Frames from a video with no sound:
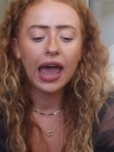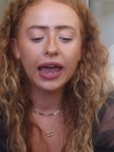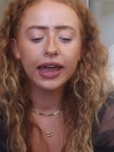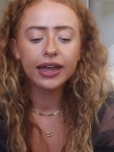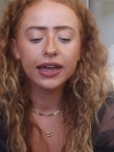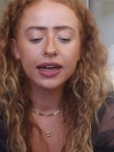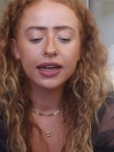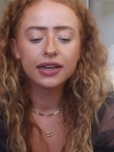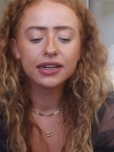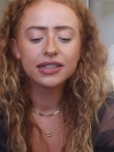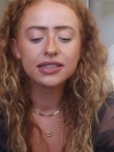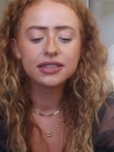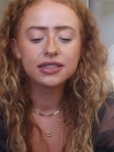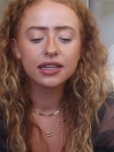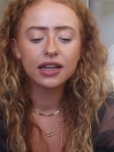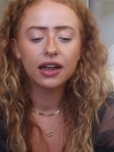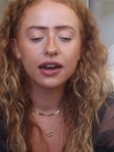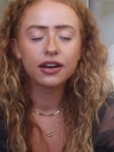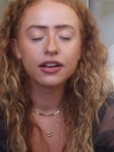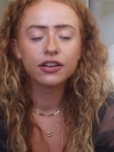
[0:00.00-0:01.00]
And
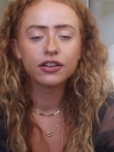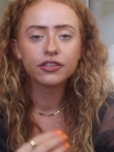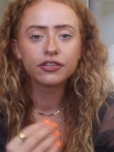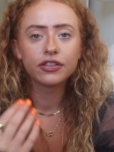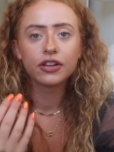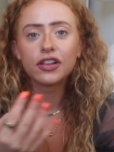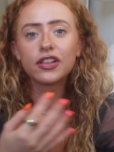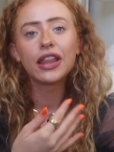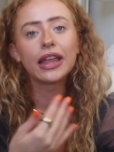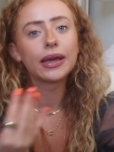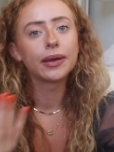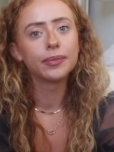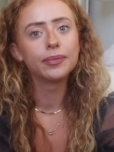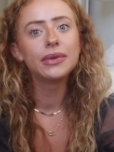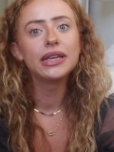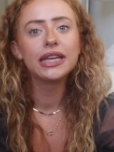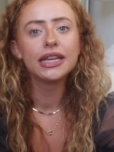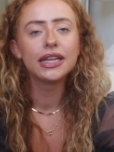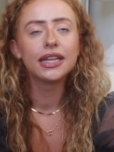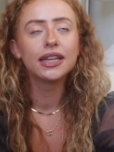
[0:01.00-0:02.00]
instead of like
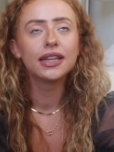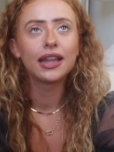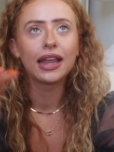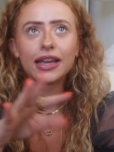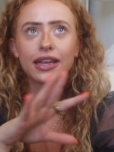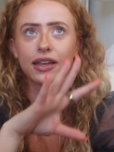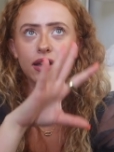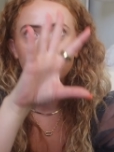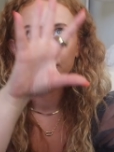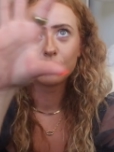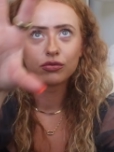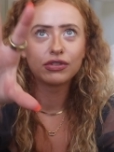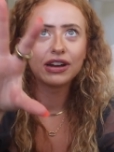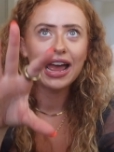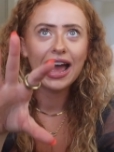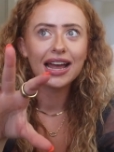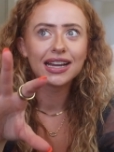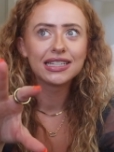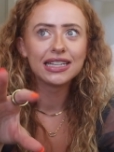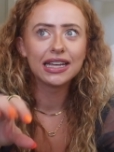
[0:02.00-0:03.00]
me like
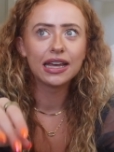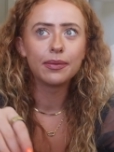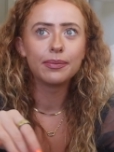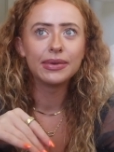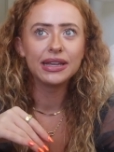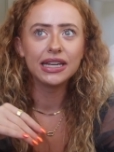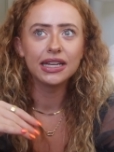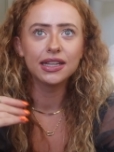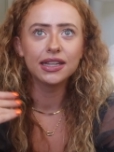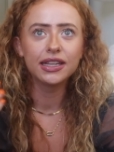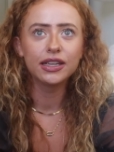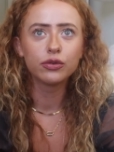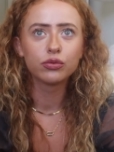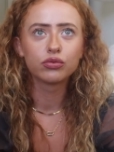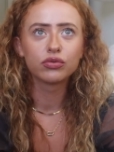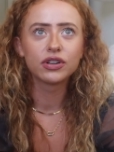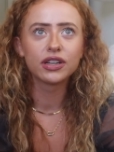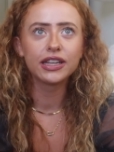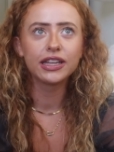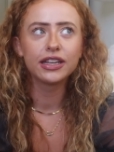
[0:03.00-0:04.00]
reacting immediately,
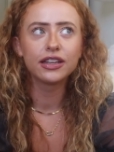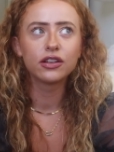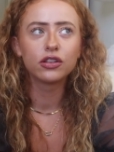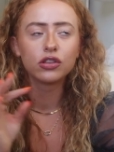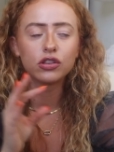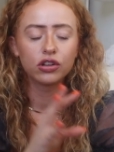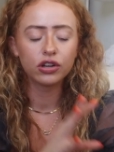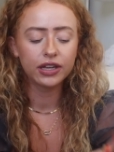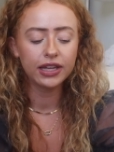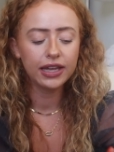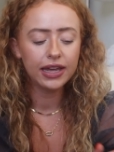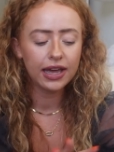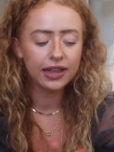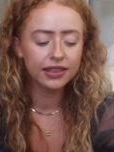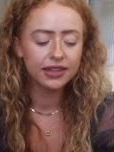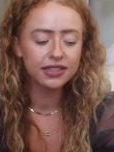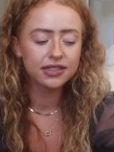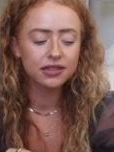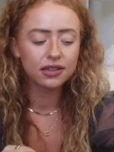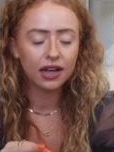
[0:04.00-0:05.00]
really looking at
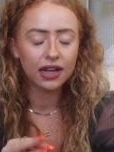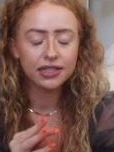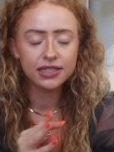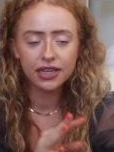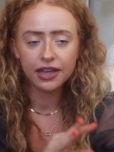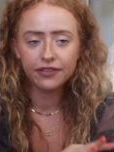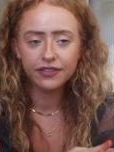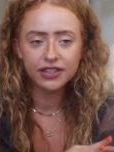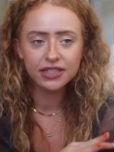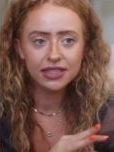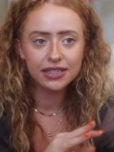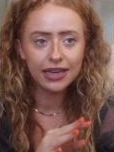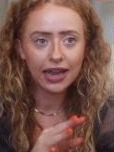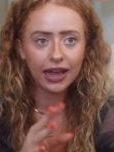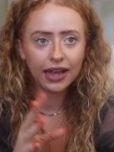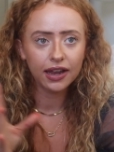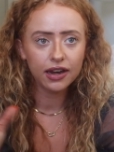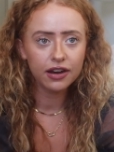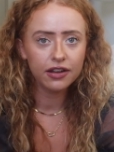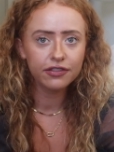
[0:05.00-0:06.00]
these thoughts, if it's
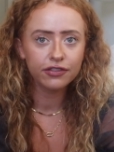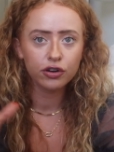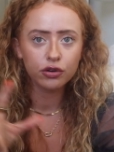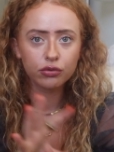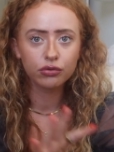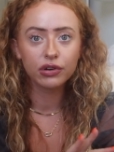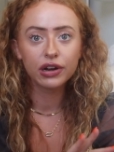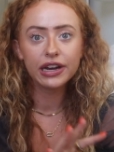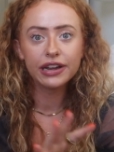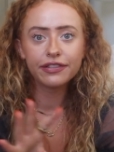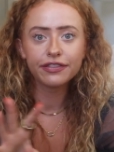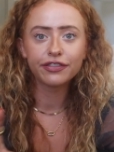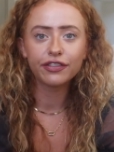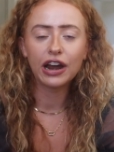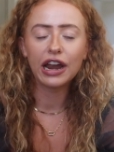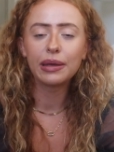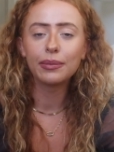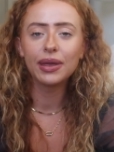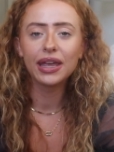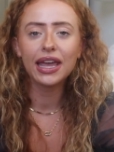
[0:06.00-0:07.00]
negative,
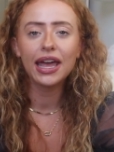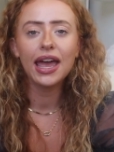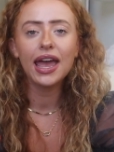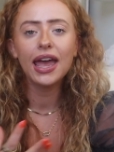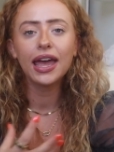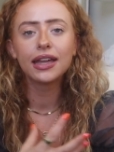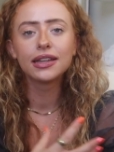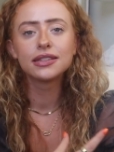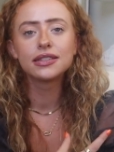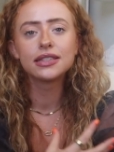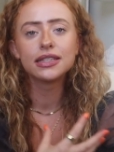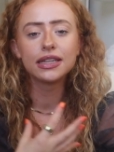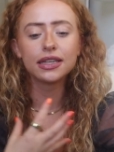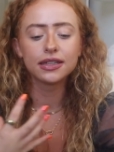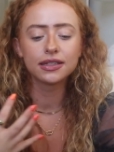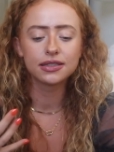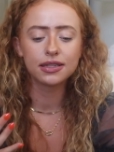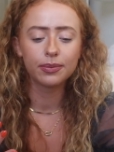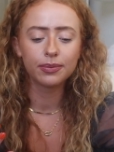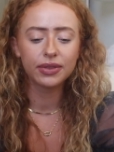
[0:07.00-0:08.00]
reframing it and
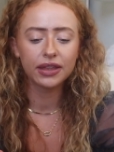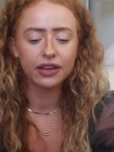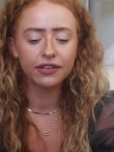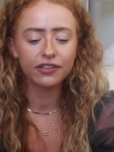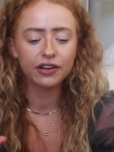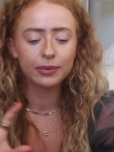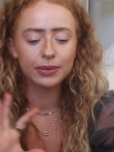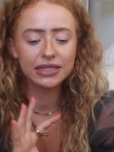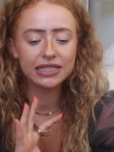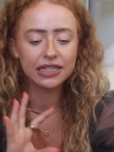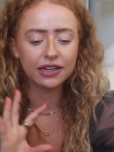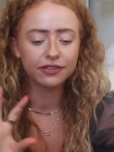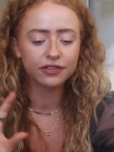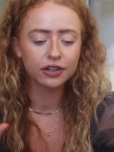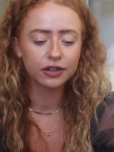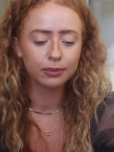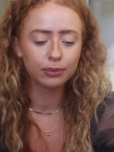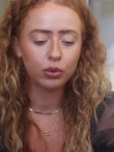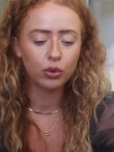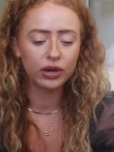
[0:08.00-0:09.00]
seeing something from a
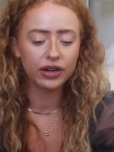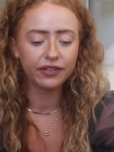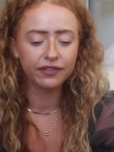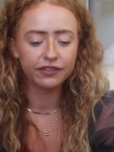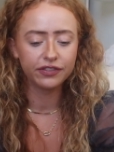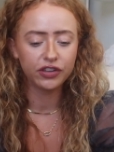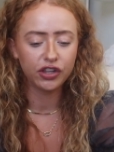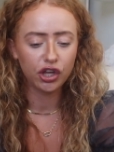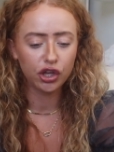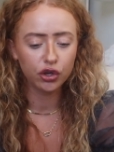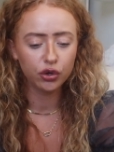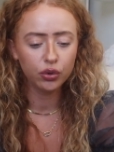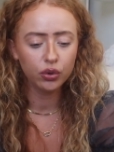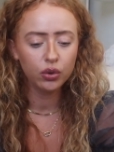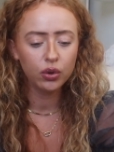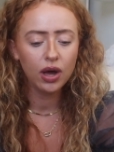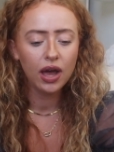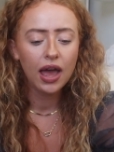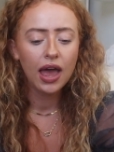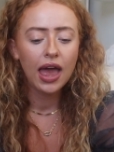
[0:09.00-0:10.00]
different point of
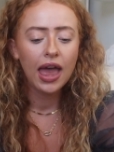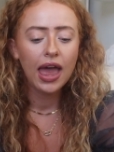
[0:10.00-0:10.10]
view.